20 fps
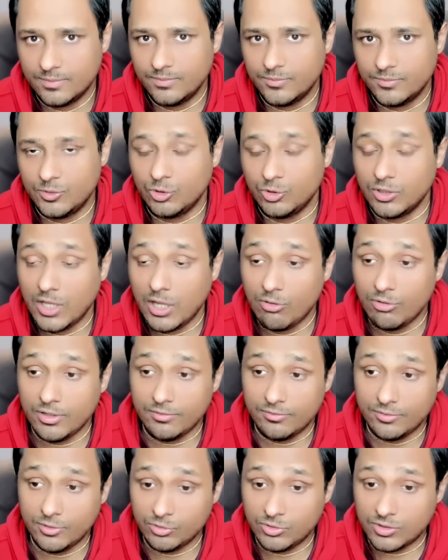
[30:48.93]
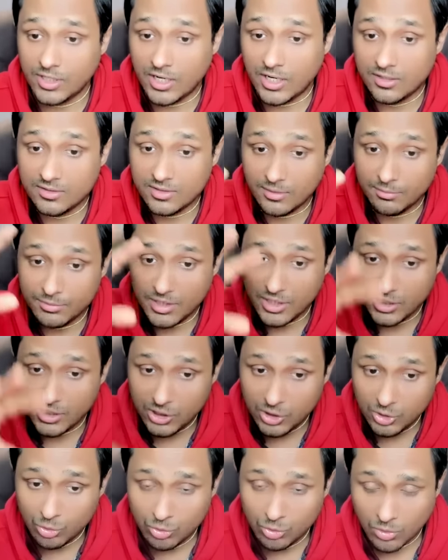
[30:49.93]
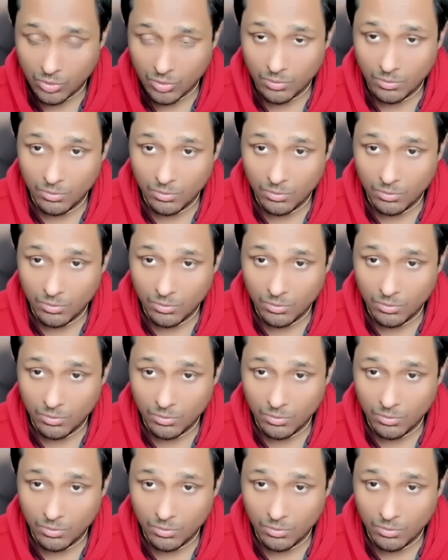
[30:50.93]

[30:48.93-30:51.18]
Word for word: so now if you start something new